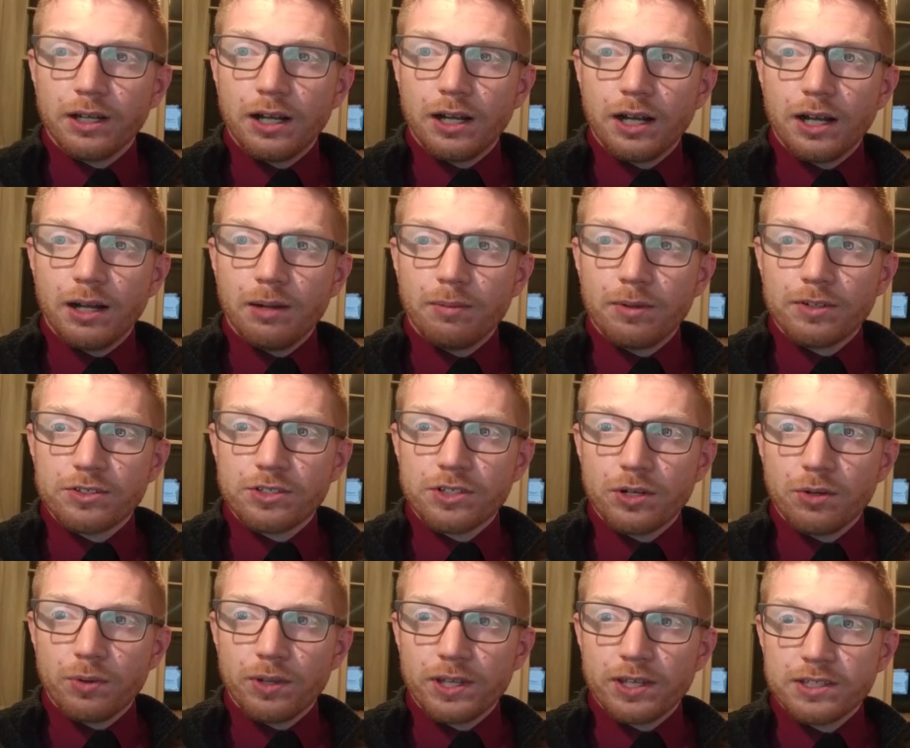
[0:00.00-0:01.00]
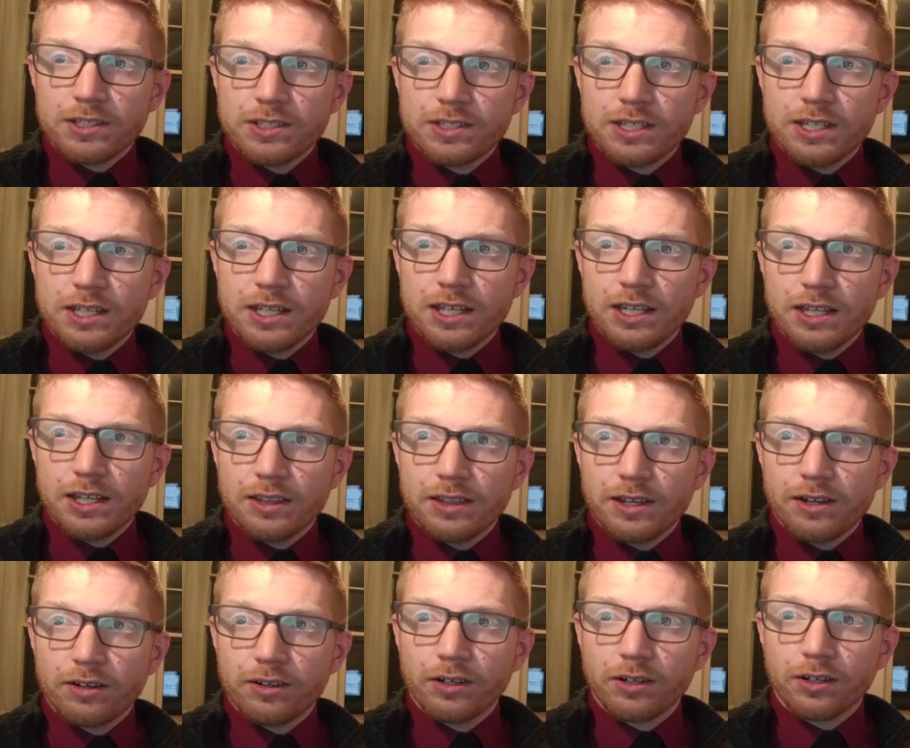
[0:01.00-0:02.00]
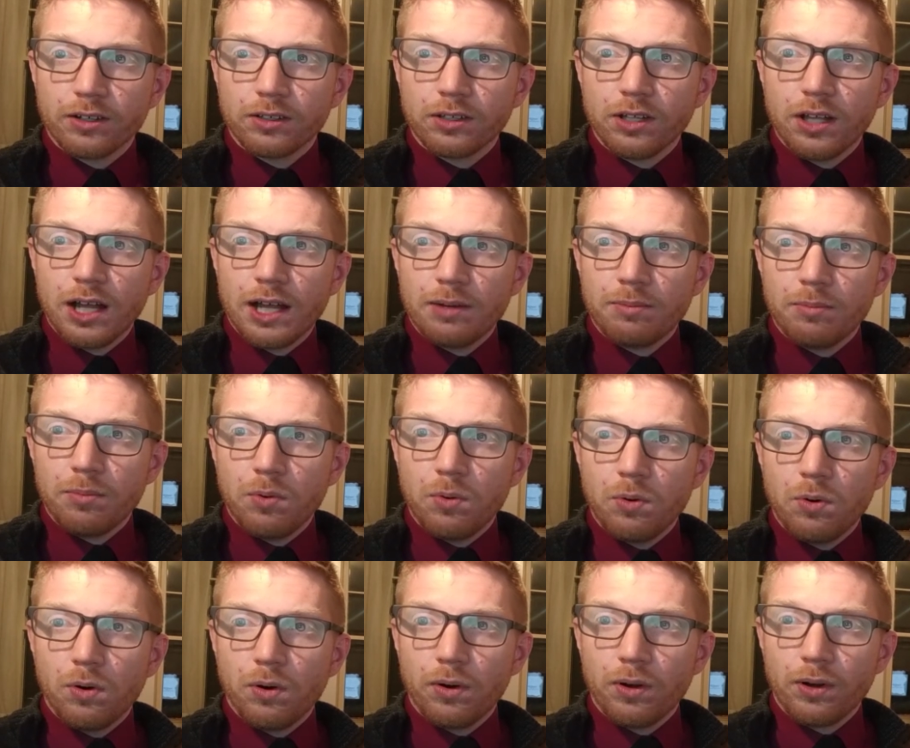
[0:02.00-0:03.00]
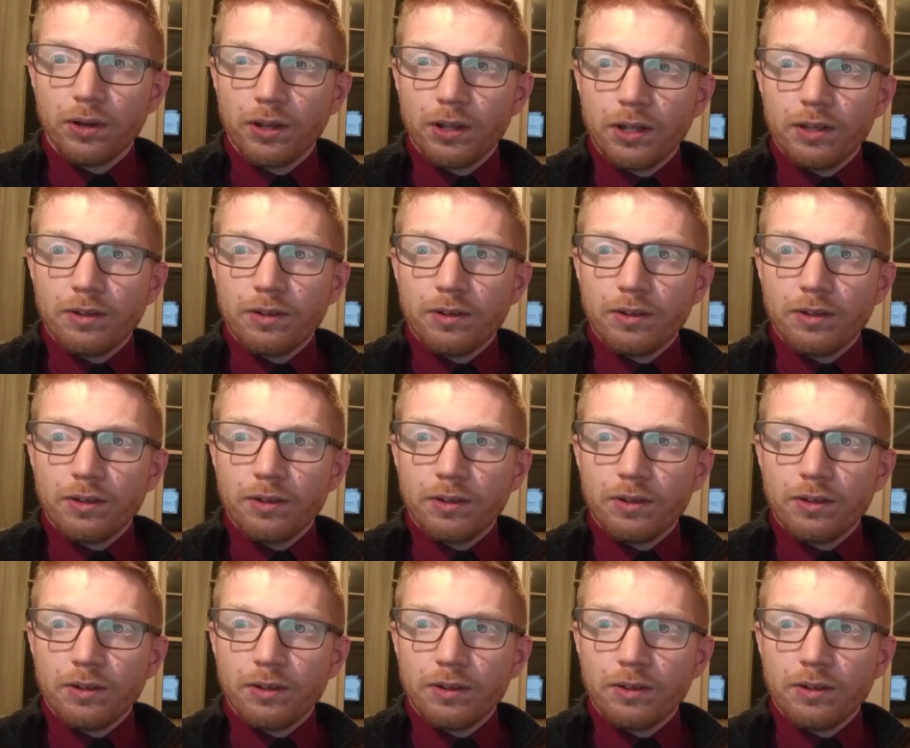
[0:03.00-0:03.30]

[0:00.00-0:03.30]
And so we can see that there are a lot more